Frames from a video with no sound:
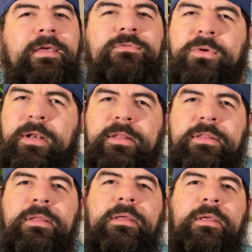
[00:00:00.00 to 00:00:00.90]
Trennis,
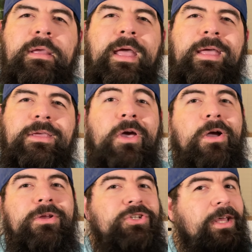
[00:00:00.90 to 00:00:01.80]
a
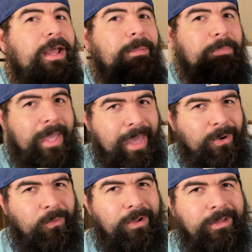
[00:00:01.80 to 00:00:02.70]
young Jedi
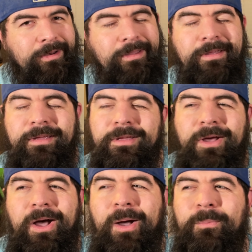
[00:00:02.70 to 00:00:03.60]
Padawan
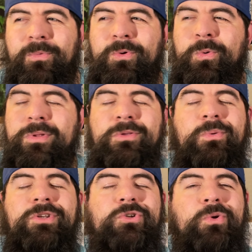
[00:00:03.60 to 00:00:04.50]
who is
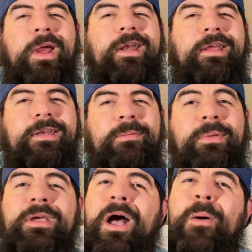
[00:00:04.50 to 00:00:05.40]
doing training to
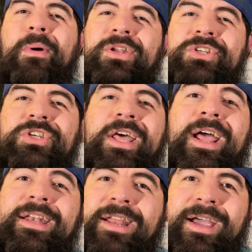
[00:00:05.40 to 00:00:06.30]
become a
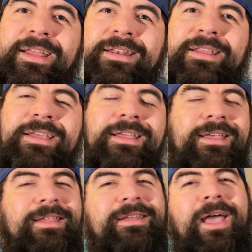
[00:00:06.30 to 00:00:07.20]
Jedi Knight
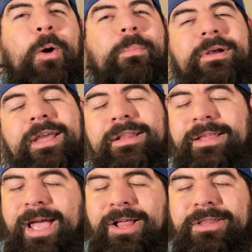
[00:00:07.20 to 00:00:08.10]
to help protect the
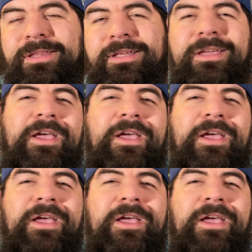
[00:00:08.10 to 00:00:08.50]
galaxy.